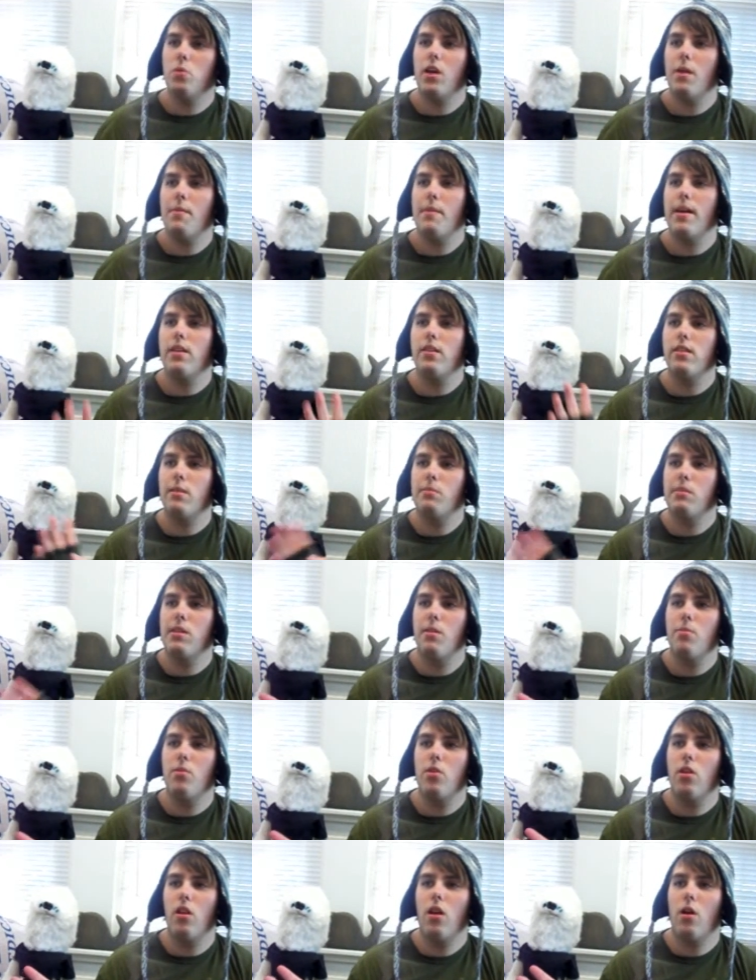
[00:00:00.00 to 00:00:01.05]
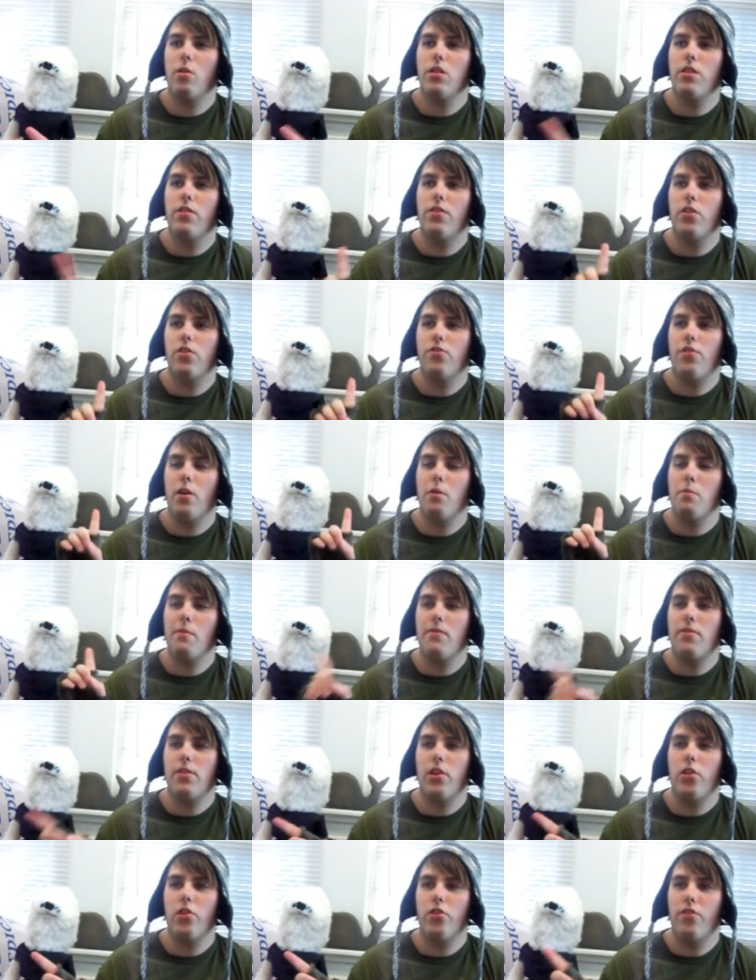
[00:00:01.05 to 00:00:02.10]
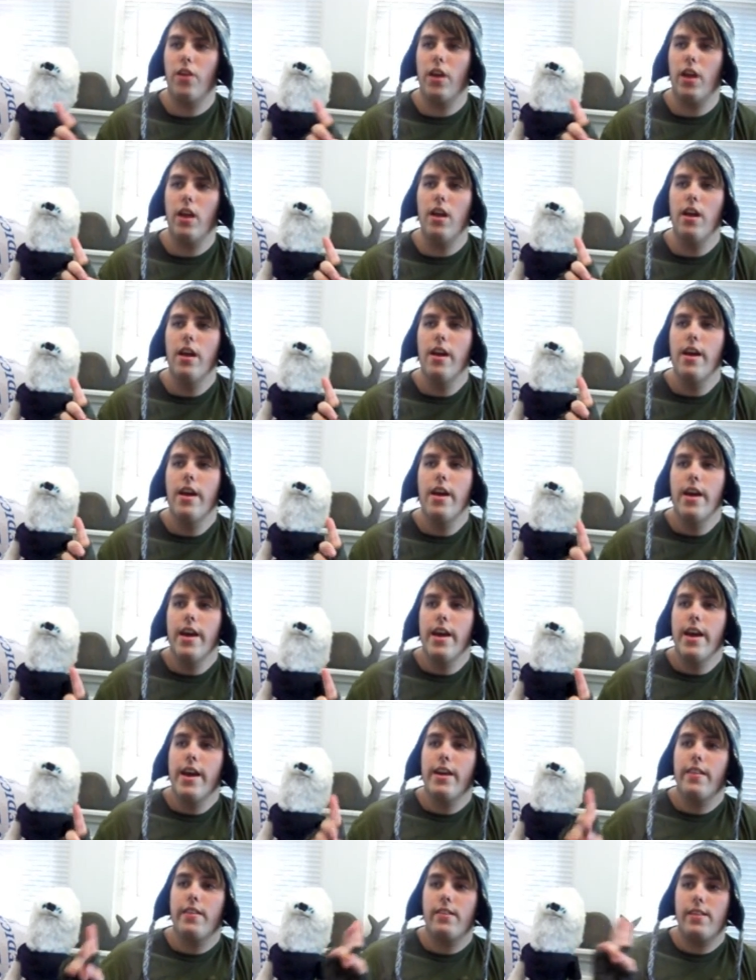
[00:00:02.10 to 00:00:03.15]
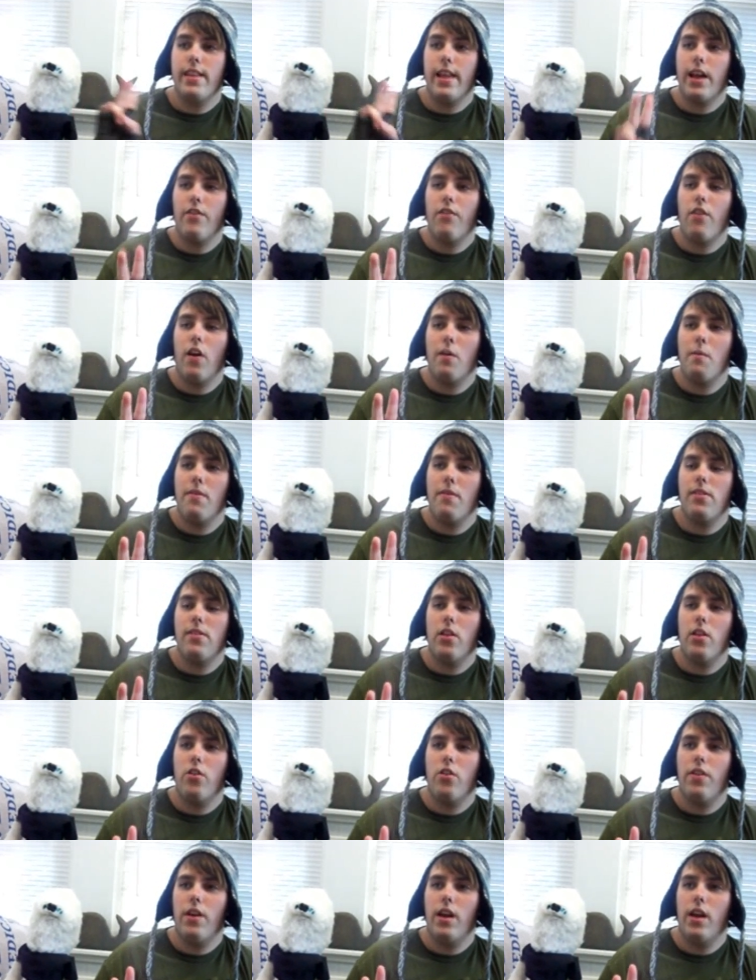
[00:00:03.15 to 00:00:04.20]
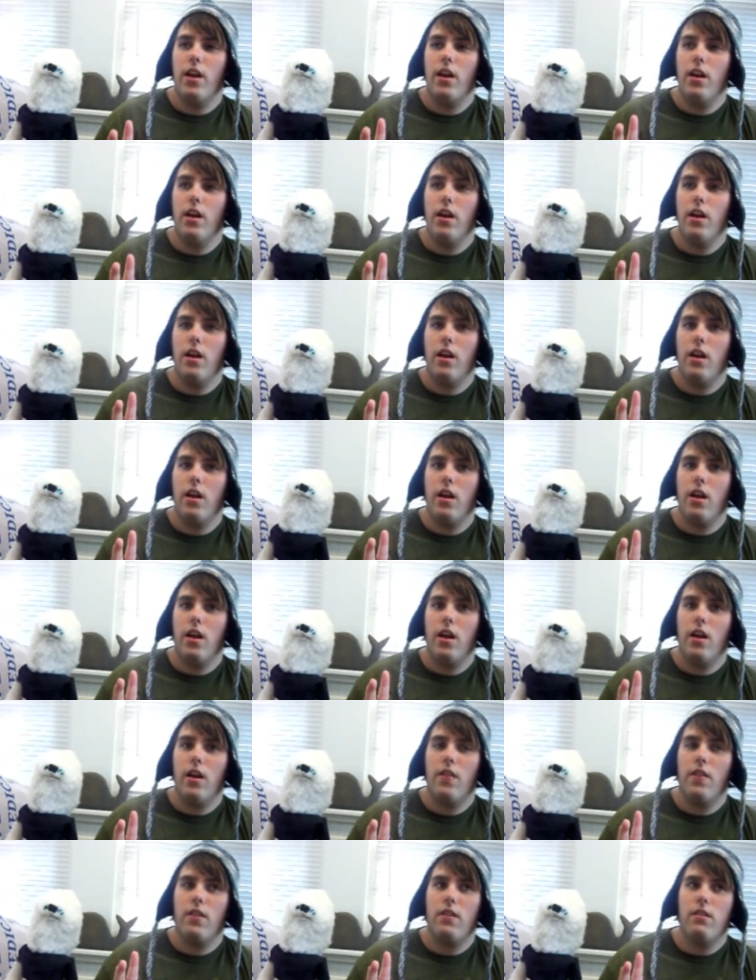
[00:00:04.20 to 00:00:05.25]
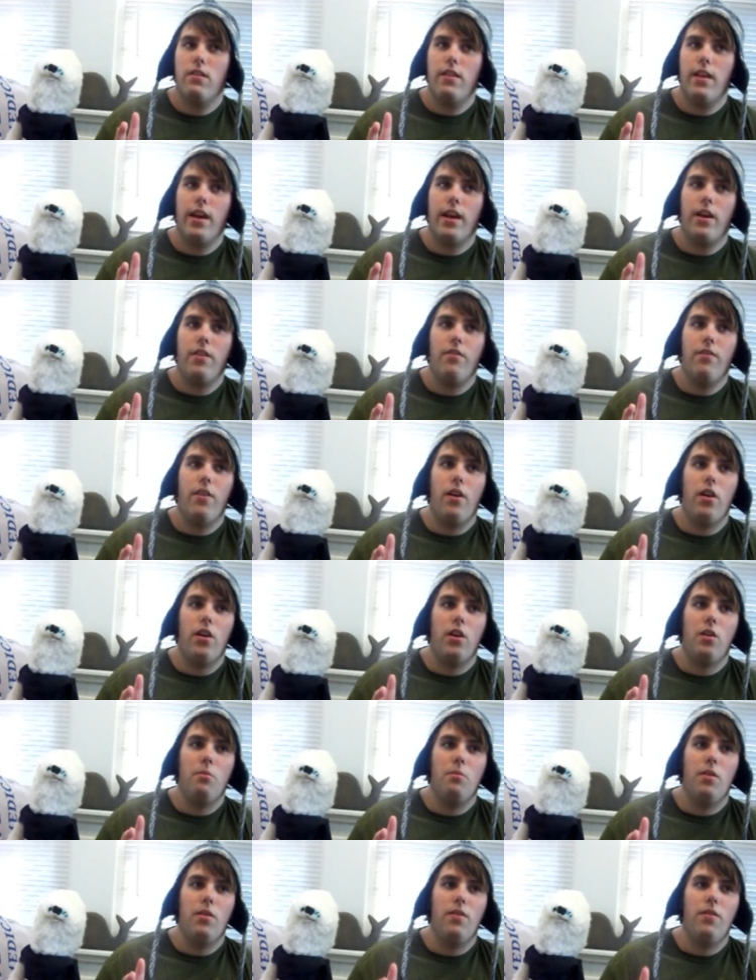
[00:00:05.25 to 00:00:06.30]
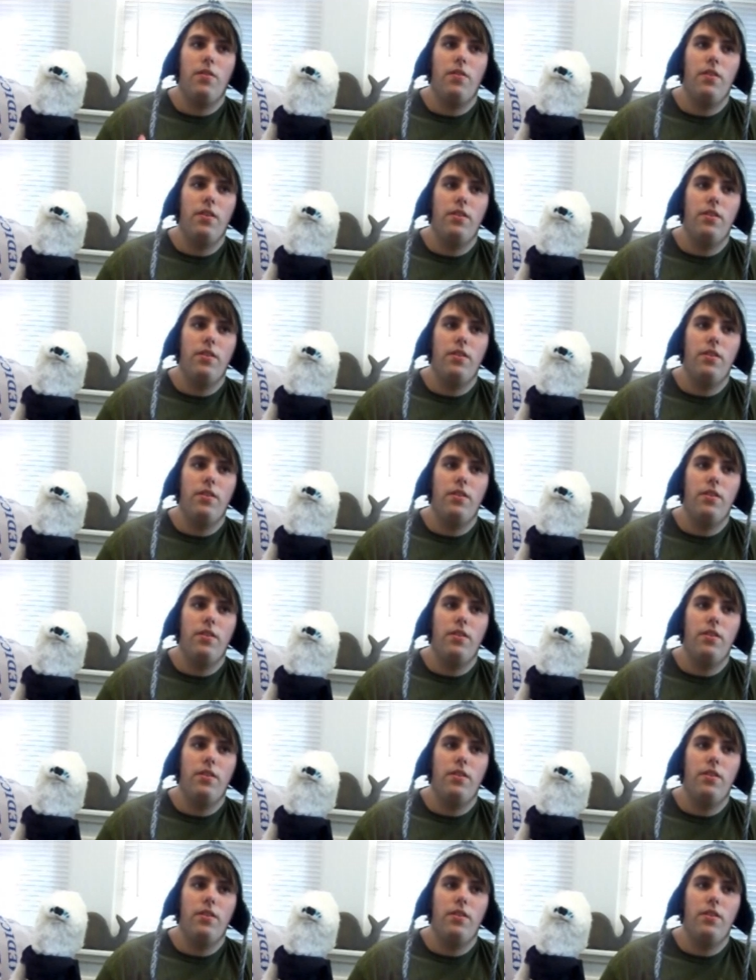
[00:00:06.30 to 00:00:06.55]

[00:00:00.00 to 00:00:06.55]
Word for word: one came out in September, along with the first volume of Sailor V. The second volume of Sailor V, and the second volume of...